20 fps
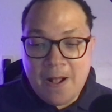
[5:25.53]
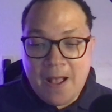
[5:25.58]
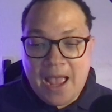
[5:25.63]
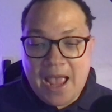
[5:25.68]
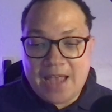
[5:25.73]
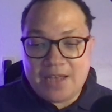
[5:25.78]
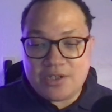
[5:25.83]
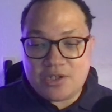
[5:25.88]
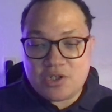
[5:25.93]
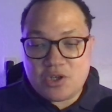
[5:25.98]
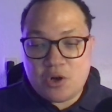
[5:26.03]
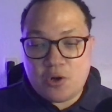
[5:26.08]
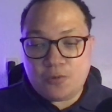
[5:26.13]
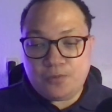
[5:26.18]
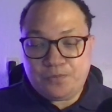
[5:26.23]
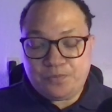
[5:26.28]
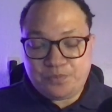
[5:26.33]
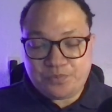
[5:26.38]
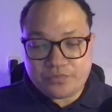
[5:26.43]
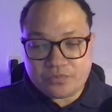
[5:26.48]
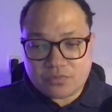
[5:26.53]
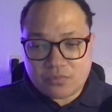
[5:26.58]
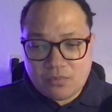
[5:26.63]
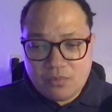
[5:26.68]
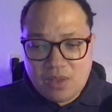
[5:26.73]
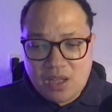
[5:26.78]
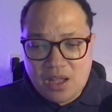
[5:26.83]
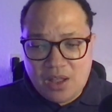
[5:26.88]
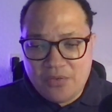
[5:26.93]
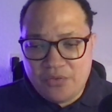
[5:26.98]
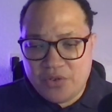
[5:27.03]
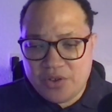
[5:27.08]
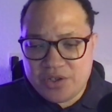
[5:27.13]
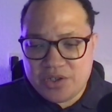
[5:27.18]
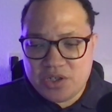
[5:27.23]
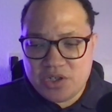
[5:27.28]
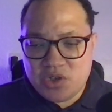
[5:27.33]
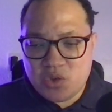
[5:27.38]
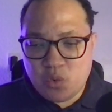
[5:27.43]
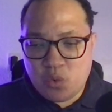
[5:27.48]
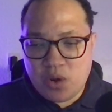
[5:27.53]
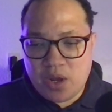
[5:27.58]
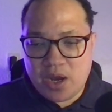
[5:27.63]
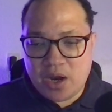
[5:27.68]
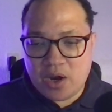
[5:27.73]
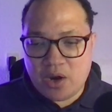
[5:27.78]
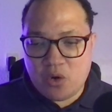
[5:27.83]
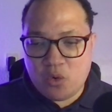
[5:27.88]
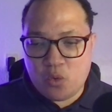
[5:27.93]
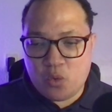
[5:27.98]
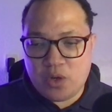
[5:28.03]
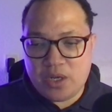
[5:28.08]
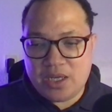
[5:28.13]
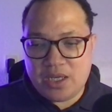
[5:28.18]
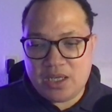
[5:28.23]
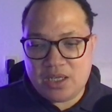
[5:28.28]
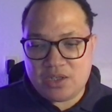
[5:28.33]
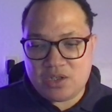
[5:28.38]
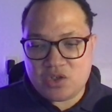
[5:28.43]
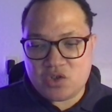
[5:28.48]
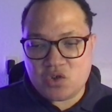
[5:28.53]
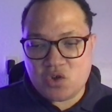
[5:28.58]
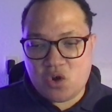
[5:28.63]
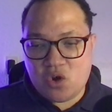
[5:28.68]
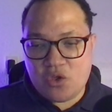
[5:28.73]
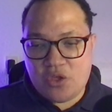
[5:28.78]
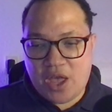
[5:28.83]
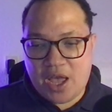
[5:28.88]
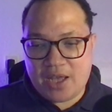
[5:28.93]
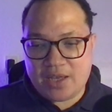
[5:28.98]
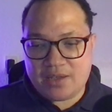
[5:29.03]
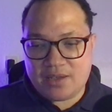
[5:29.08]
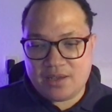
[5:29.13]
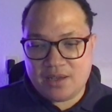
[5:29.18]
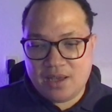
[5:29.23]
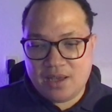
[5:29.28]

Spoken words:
And so this is where we saw that,